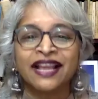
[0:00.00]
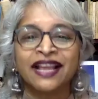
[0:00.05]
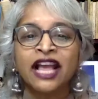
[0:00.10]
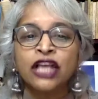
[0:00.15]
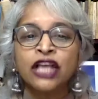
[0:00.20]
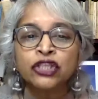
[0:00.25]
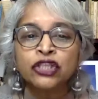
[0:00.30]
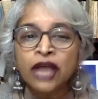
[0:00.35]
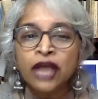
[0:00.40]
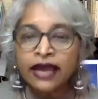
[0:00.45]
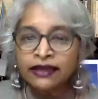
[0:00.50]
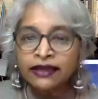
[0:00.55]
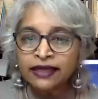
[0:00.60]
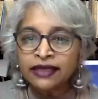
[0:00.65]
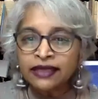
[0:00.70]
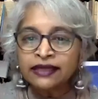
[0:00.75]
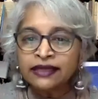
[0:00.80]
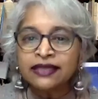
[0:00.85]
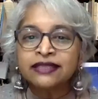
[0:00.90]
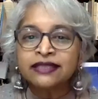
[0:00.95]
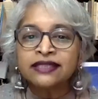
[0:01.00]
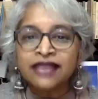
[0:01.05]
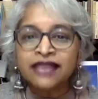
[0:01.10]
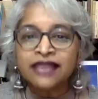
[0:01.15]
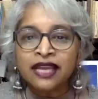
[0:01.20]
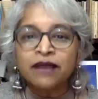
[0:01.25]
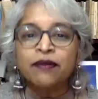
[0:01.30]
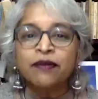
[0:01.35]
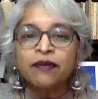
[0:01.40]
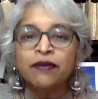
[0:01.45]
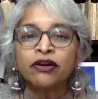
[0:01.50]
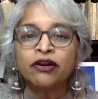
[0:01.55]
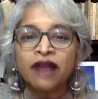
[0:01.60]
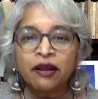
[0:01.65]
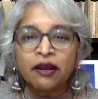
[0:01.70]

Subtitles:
So I think this thing about